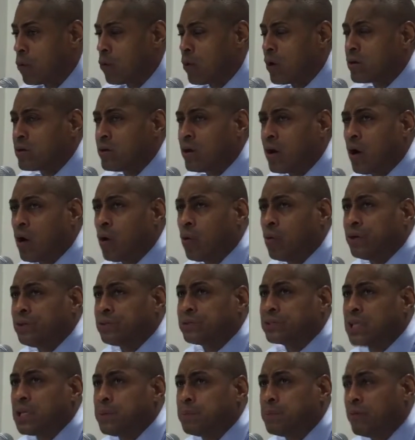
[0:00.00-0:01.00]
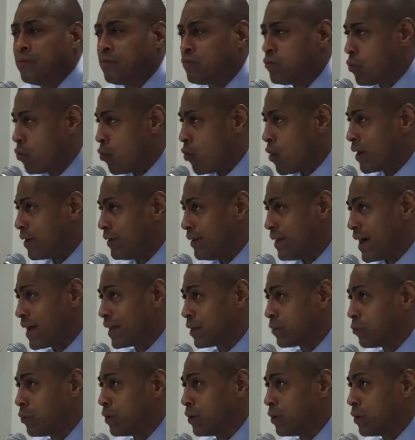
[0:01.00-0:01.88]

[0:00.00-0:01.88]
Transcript: Well, you always keep them for one night.